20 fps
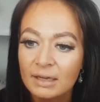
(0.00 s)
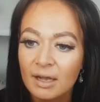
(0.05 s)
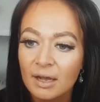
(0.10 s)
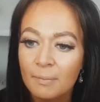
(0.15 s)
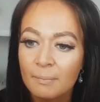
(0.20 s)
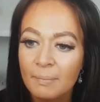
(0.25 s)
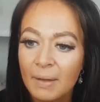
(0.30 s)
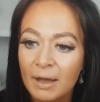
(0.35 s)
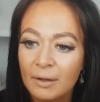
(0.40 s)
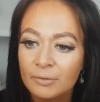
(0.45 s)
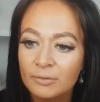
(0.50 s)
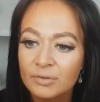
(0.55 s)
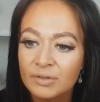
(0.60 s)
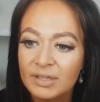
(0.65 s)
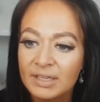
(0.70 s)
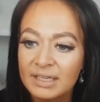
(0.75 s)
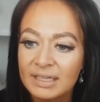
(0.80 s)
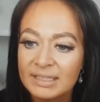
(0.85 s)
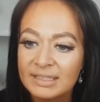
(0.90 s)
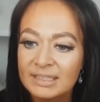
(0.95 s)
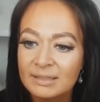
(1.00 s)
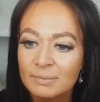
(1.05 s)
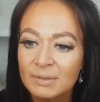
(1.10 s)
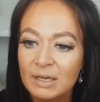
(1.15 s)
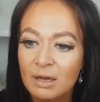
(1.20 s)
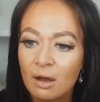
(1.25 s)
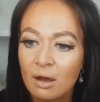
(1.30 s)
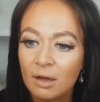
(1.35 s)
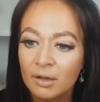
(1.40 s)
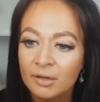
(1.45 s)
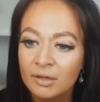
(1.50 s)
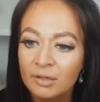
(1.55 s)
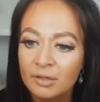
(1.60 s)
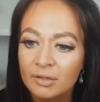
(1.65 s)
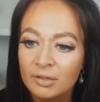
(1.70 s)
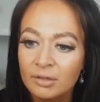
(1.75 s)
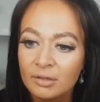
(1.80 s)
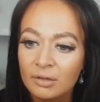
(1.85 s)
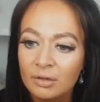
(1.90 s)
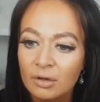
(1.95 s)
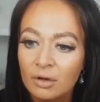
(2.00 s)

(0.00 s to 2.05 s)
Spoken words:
a boundary that needs to be honored,